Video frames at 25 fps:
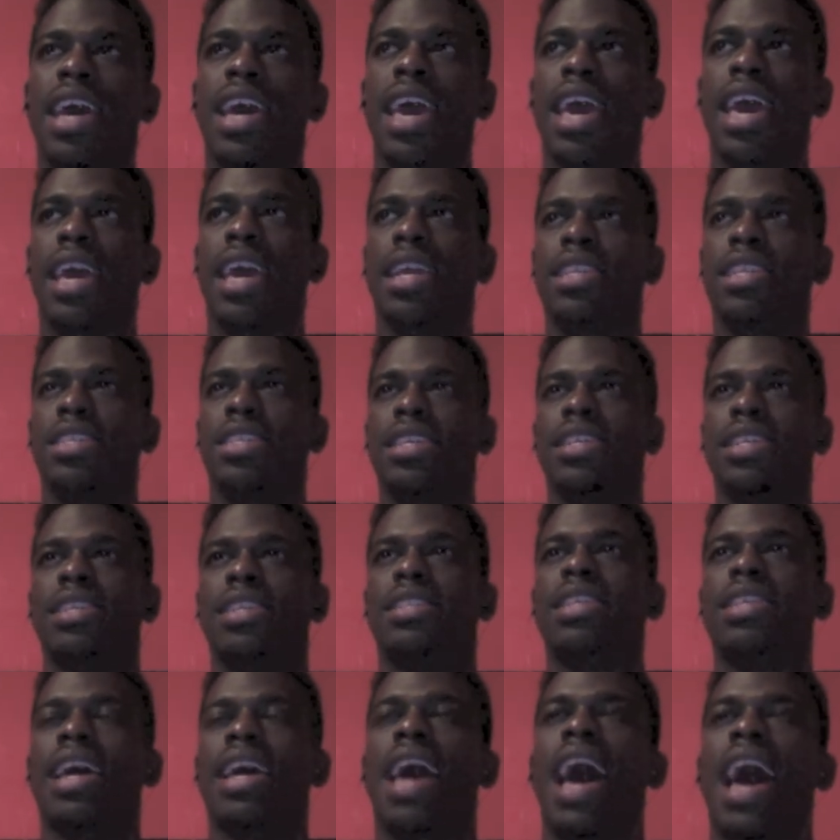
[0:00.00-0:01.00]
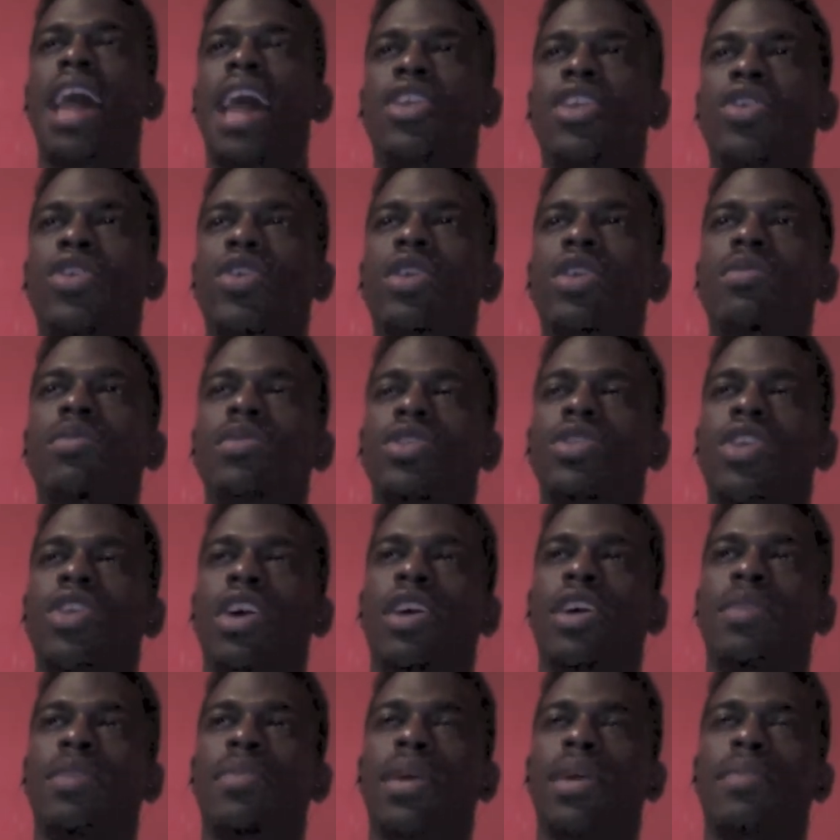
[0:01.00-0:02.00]
And it's like, I knew he was
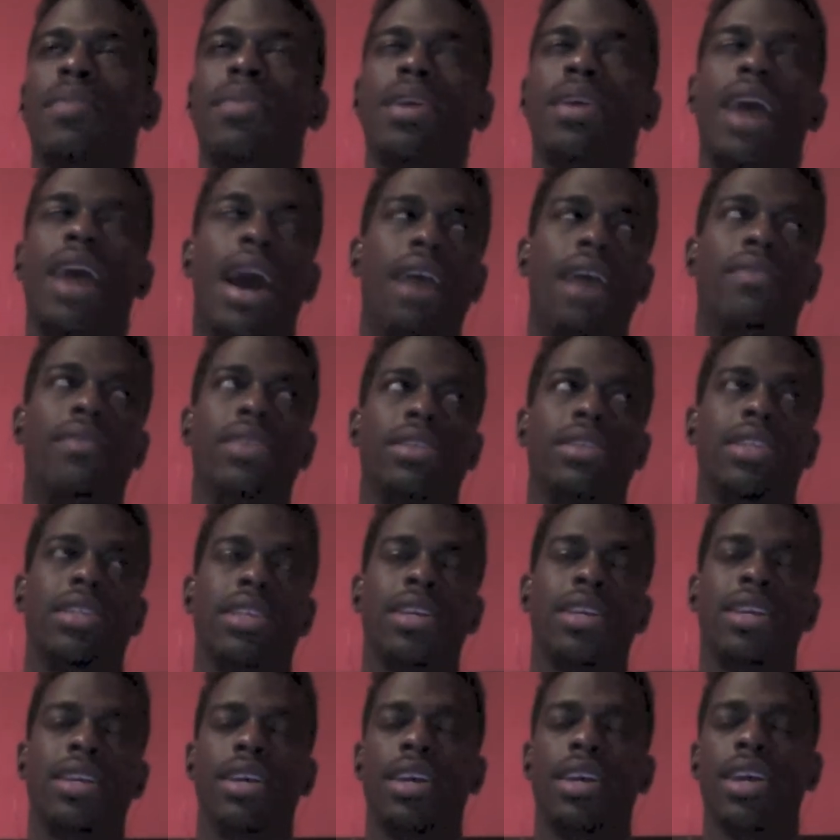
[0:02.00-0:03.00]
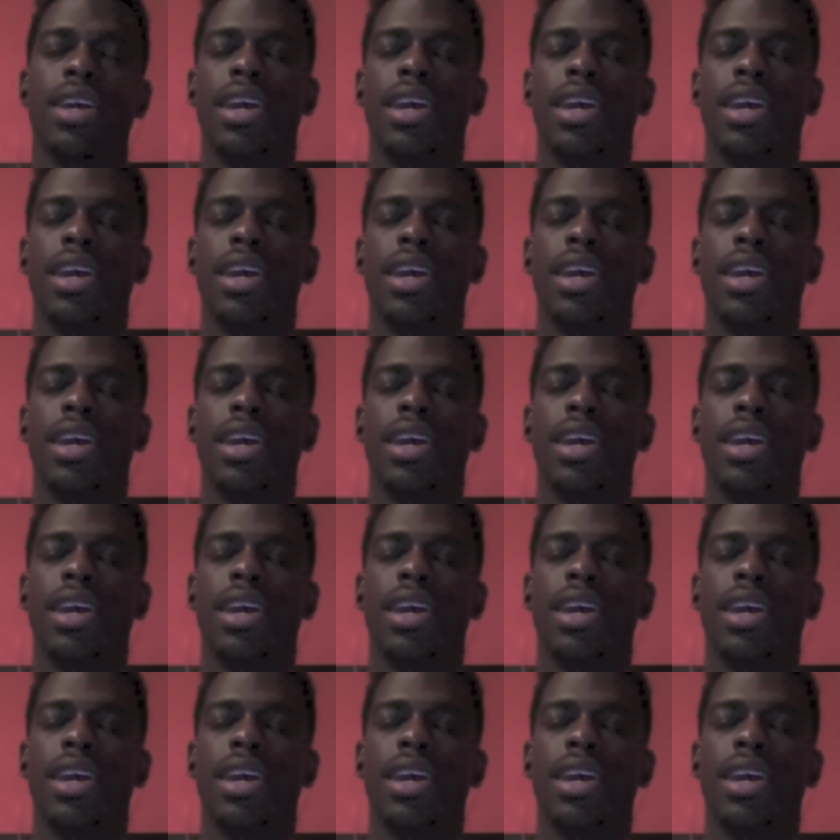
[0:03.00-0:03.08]
talking about me, obviously.